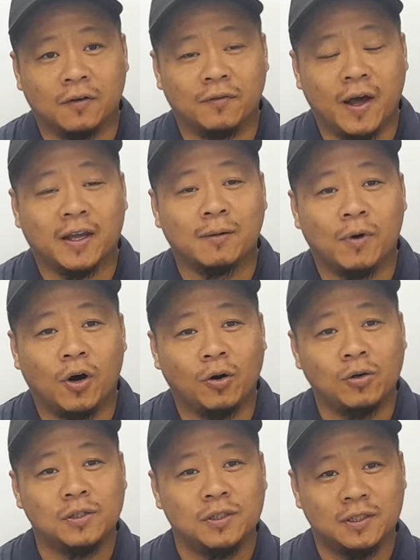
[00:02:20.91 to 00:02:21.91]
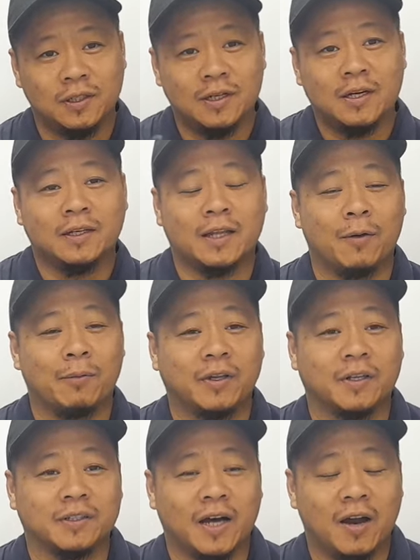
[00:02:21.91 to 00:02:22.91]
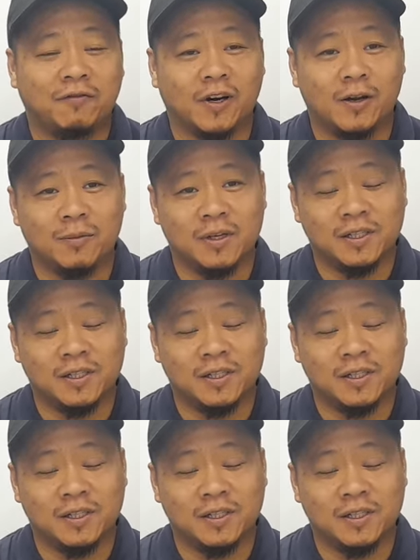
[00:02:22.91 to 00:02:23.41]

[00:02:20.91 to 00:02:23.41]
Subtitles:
vacuum hose, that means the diaphragm